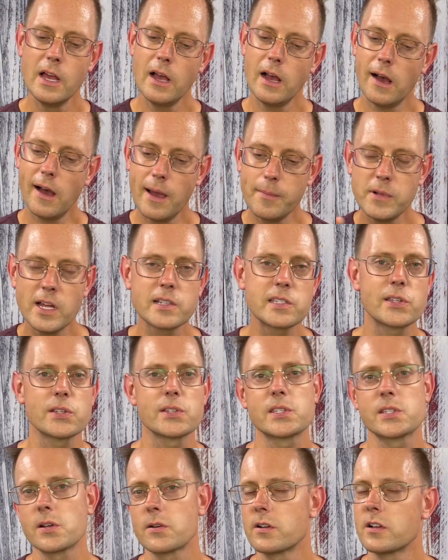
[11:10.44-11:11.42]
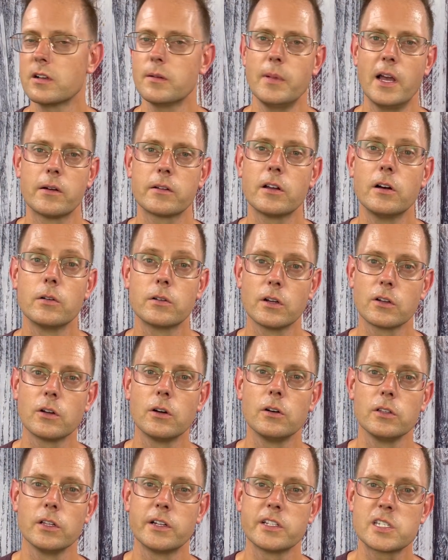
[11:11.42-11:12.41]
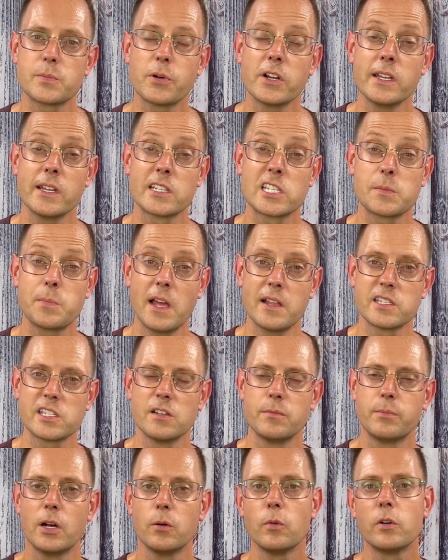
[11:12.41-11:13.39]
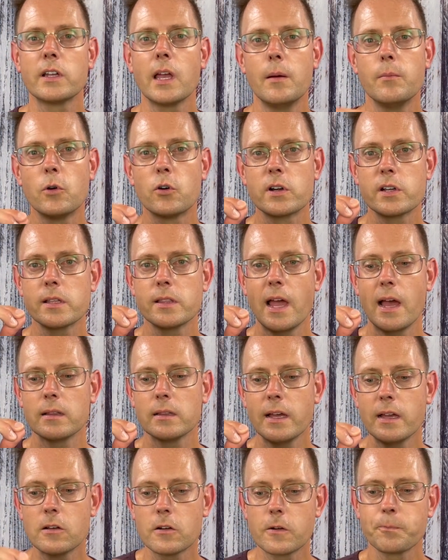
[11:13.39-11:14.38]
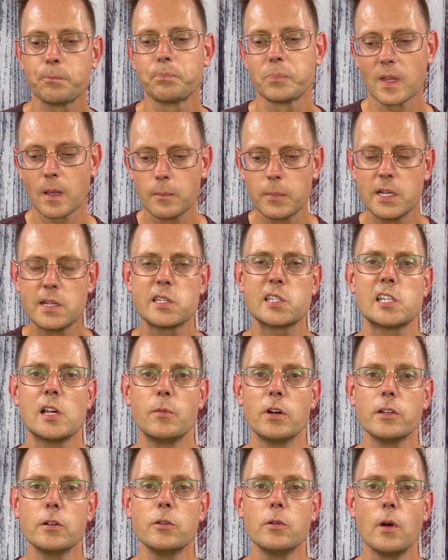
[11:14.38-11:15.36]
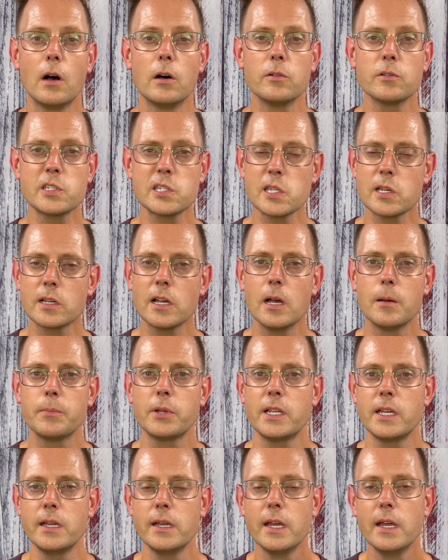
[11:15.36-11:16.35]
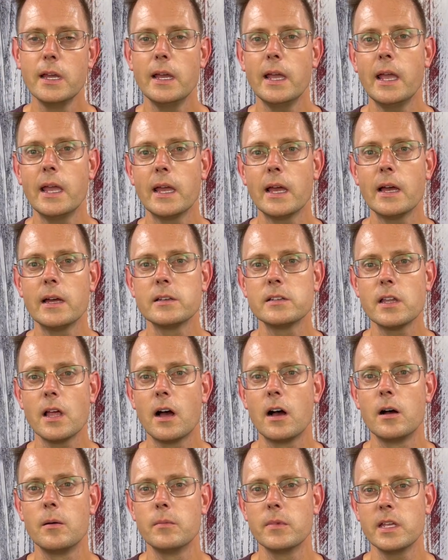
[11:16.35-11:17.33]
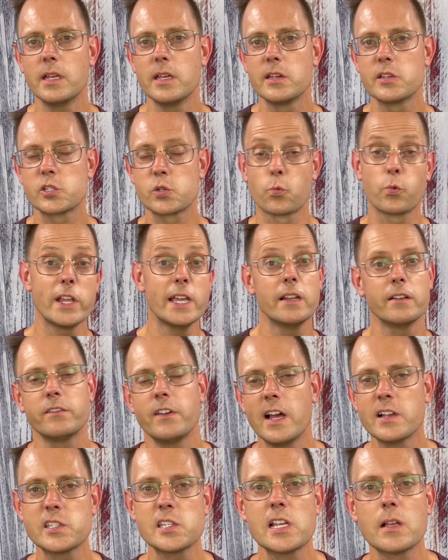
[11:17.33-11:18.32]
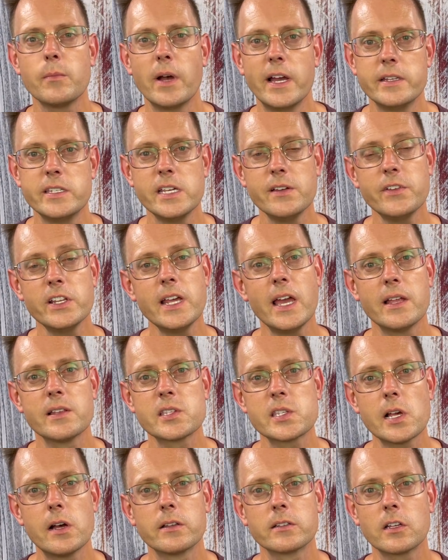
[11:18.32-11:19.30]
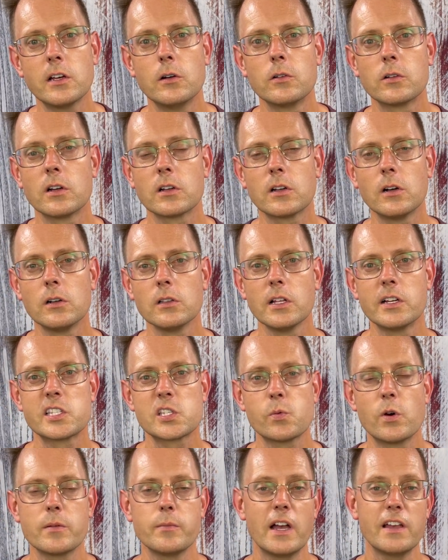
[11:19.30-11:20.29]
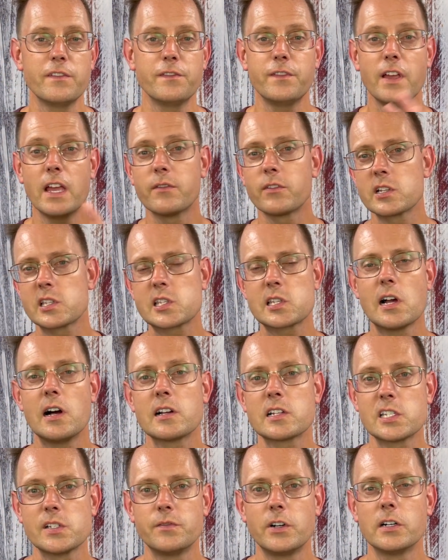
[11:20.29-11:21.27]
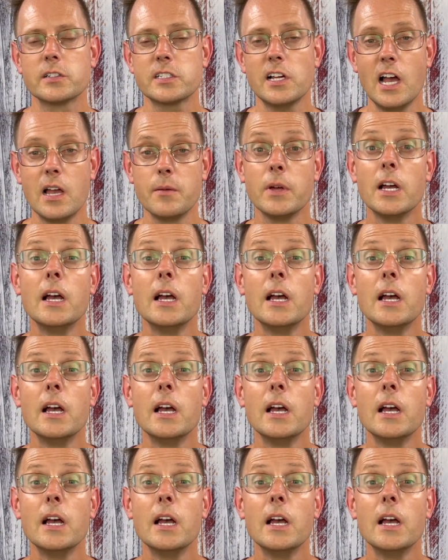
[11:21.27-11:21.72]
I'm not so certain about Coca-Cola. It's pretty expensive, but we'll get more to that later. But as someone who owns the company and is reinvesting my dividends on Coca-Cola, it's one of my favorite stocks of all time.